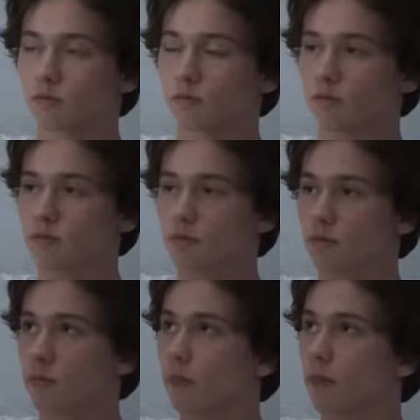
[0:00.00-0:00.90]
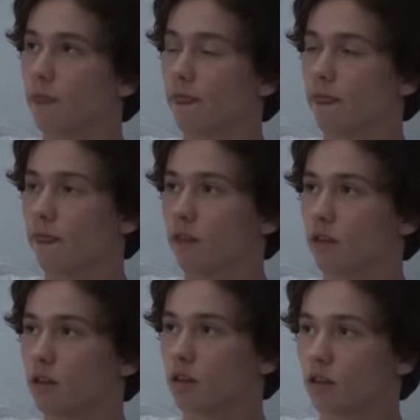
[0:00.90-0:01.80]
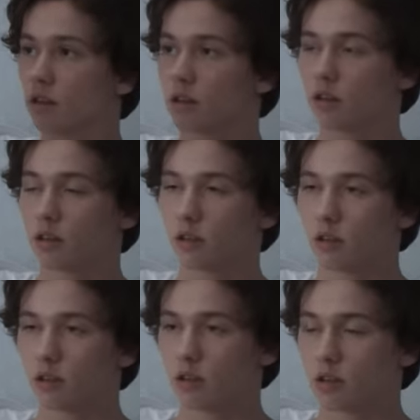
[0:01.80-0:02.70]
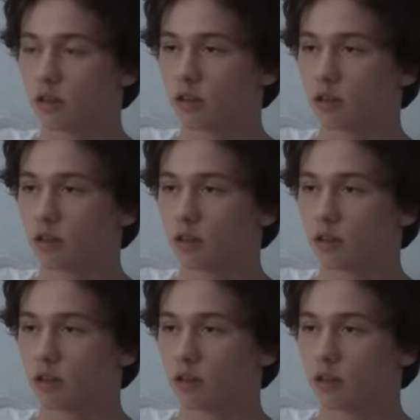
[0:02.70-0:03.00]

Nobody speaks.